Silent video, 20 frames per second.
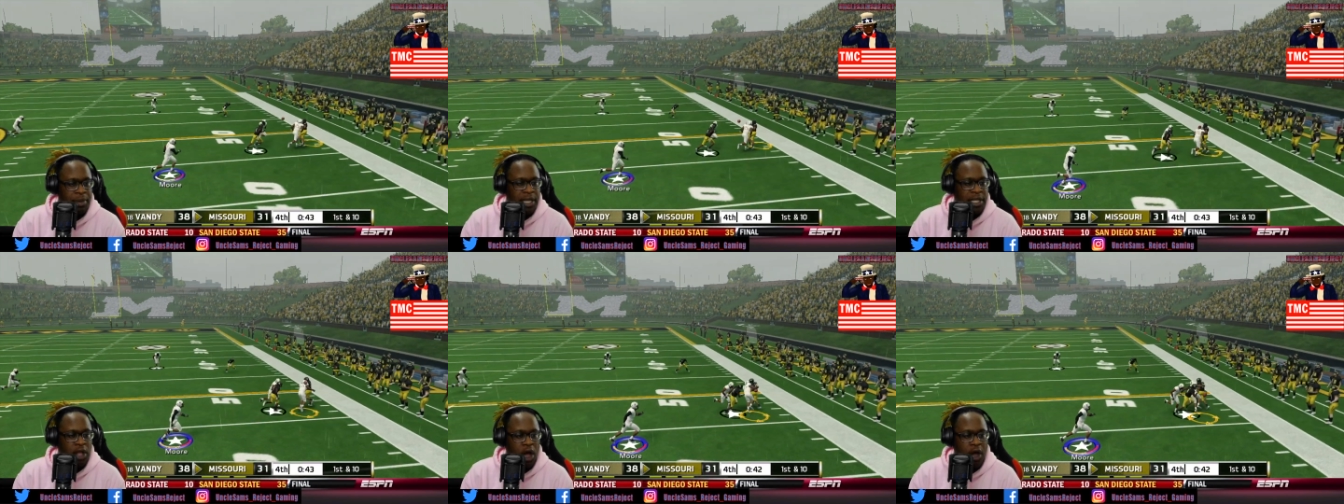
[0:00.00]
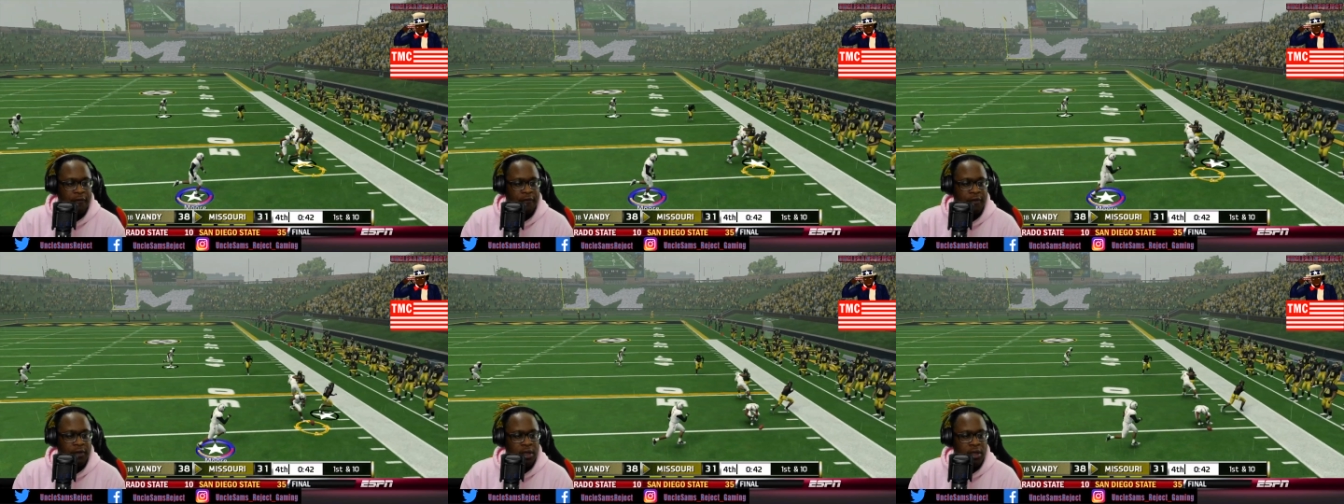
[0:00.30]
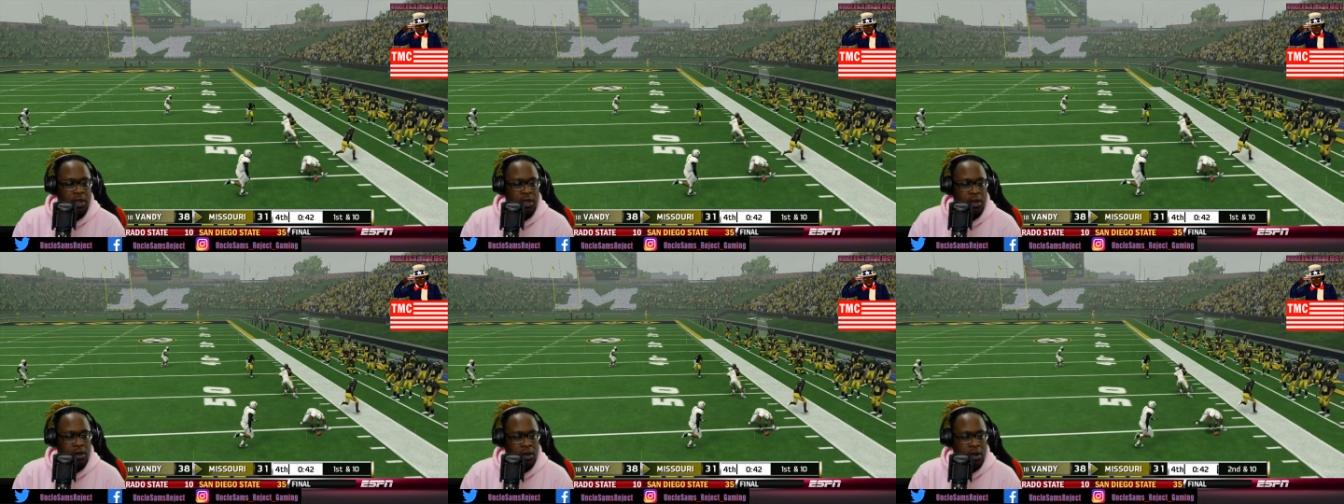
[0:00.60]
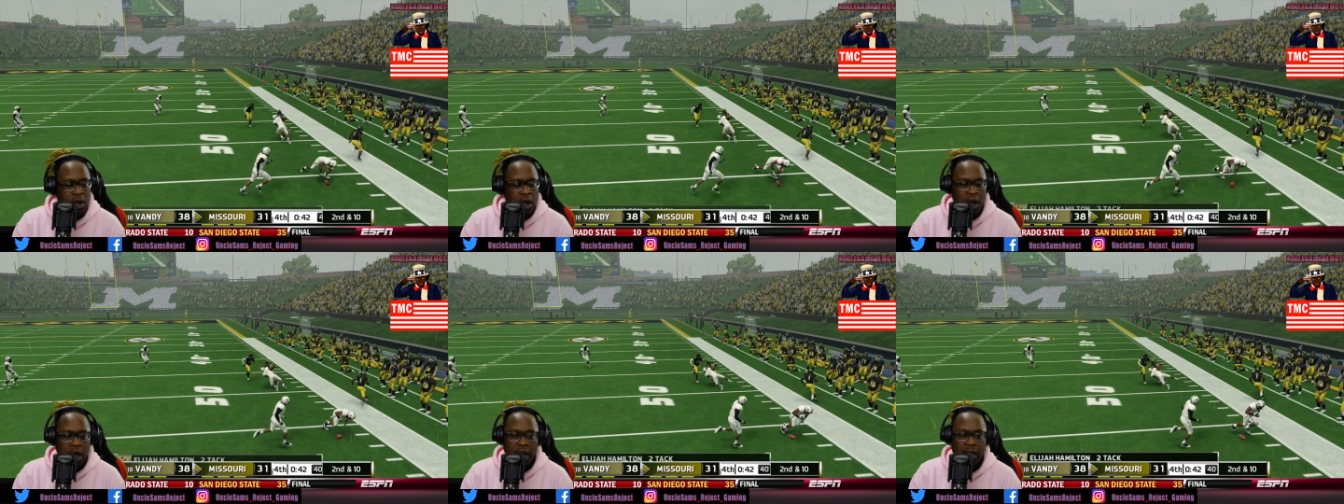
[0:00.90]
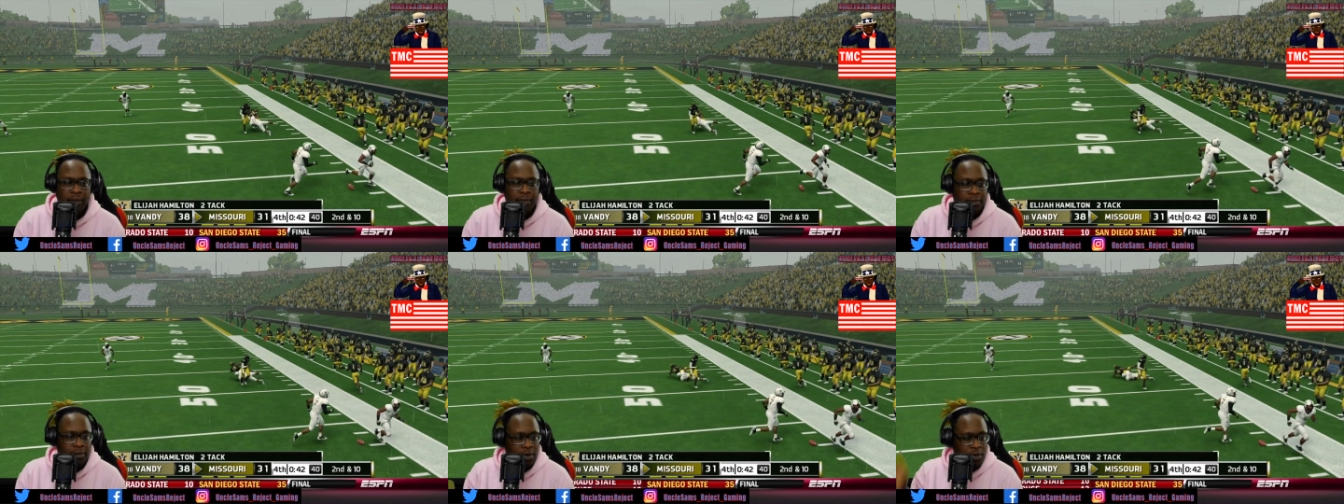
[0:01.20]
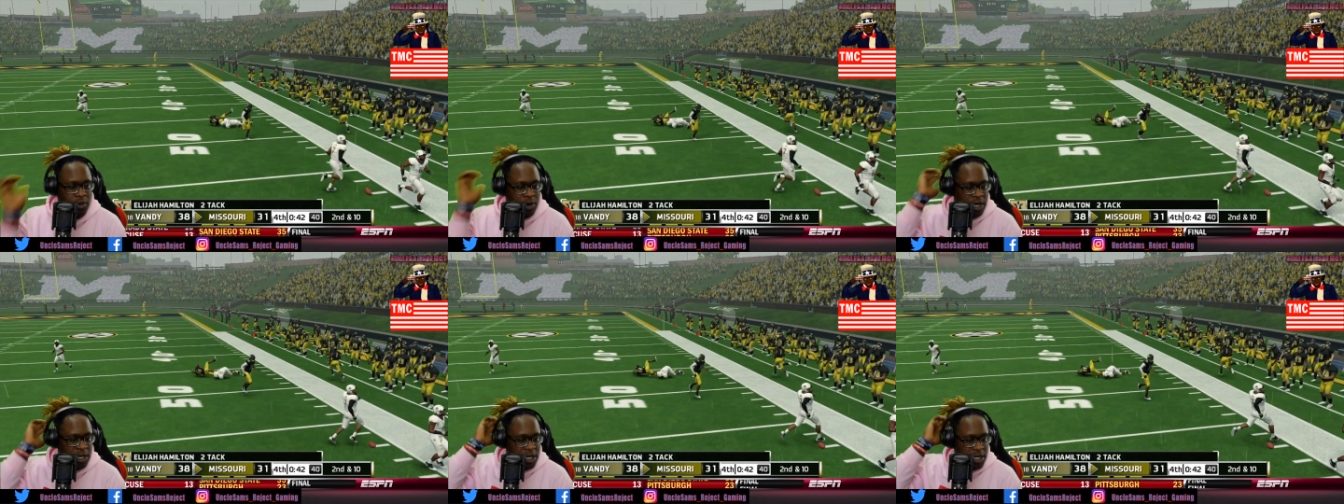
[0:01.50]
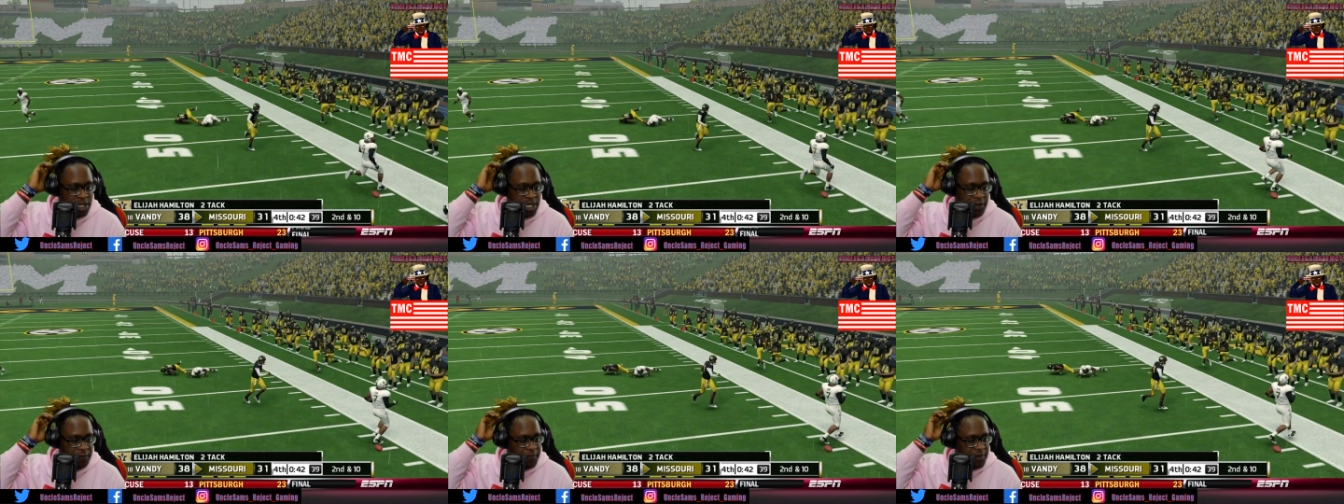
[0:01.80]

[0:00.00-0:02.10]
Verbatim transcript: Picked off. All right. What a good